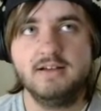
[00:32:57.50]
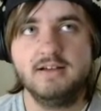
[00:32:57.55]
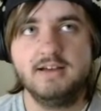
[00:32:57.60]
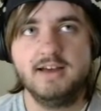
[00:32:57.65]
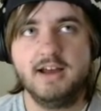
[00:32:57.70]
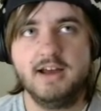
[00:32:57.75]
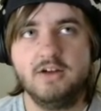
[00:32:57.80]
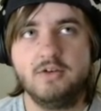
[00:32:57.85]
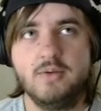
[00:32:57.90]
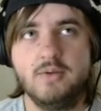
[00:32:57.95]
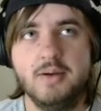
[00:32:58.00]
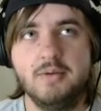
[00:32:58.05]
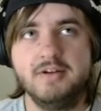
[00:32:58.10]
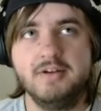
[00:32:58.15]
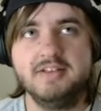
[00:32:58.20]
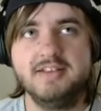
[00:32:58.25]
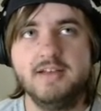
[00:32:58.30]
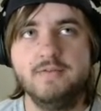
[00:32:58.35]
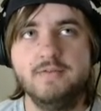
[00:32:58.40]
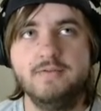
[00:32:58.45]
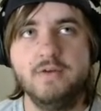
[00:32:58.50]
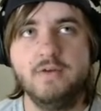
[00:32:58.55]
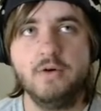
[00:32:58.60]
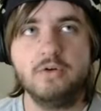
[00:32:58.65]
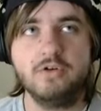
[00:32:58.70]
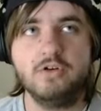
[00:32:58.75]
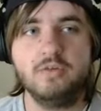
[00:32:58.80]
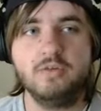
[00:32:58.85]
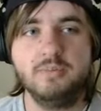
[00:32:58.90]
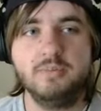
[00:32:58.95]
I don't quite want to say
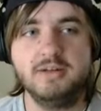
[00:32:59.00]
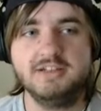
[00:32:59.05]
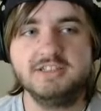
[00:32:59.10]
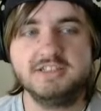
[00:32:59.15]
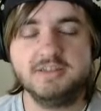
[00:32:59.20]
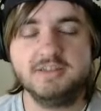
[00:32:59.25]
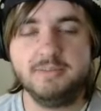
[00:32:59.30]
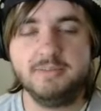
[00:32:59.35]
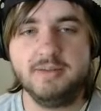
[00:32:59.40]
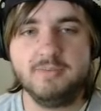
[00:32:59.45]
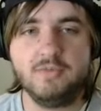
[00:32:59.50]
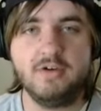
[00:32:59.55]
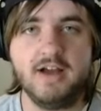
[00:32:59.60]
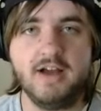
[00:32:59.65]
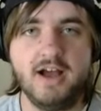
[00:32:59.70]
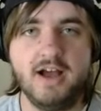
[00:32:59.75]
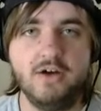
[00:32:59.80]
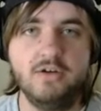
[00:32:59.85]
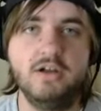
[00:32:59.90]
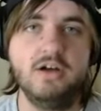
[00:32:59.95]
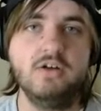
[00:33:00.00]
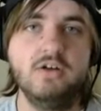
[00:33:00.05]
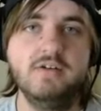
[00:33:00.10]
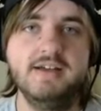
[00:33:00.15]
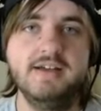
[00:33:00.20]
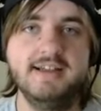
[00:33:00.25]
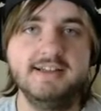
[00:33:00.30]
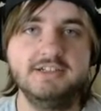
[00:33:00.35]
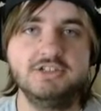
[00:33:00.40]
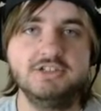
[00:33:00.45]
vocal, but just a bit more
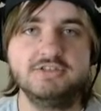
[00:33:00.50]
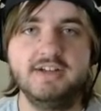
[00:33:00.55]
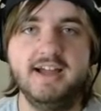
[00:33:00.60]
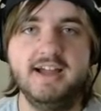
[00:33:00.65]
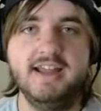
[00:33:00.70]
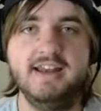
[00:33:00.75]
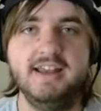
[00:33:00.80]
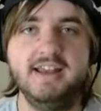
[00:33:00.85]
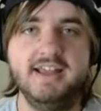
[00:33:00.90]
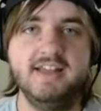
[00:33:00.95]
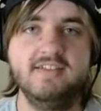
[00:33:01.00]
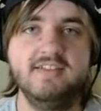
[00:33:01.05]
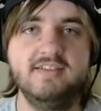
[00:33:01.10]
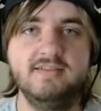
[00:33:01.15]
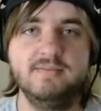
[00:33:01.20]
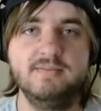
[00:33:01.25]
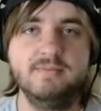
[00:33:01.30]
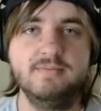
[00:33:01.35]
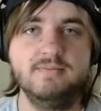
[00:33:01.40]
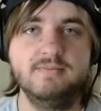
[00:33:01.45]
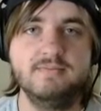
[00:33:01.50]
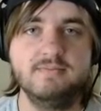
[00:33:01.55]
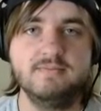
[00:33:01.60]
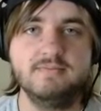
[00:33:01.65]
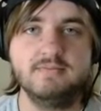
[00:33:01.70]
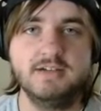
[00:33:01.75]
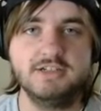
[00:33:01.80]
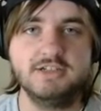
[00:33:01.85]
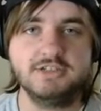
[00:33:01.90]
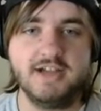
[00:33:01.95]
outgoing and trying to get
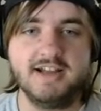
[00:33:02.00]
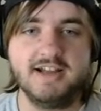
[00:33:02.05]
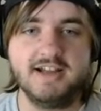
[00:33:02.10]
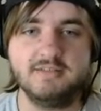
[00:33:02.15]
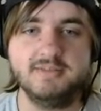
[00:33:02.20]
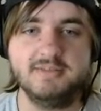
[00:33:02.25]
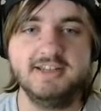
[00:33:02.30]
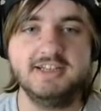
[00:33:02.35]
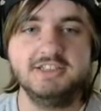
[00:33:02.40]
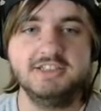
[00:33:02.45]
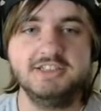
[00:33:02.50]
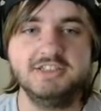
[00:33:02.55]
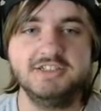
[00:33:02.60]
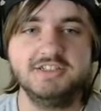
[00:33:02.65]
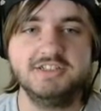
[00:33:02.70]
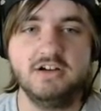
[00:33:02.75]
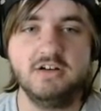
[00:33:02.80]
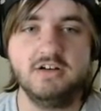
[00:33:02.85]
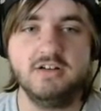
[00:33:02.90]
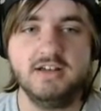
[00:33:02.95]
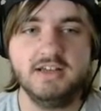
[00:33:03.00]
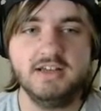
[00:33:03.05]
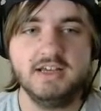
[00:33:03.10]
attract some attention. So,